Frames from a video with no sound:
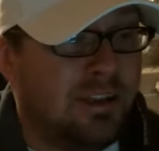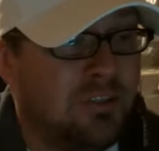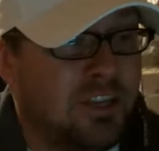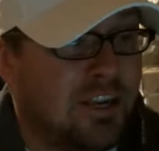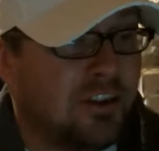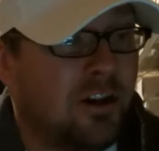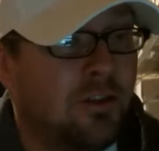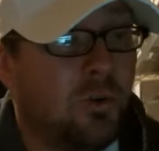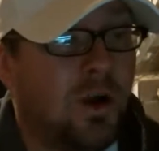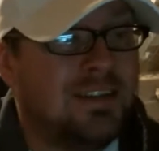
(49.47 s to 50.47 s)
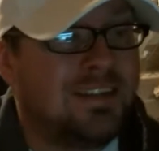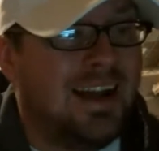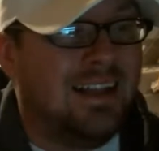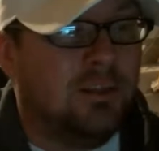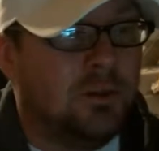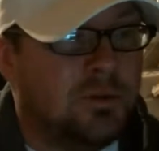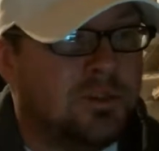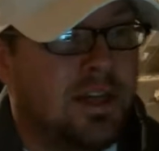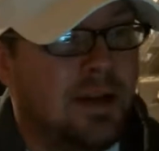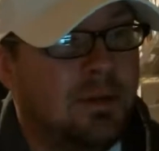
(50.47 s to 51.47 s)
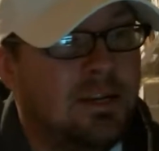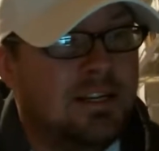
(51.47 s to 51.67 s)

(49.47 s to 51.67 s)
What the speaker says: of the year. Otherwise, I lose them.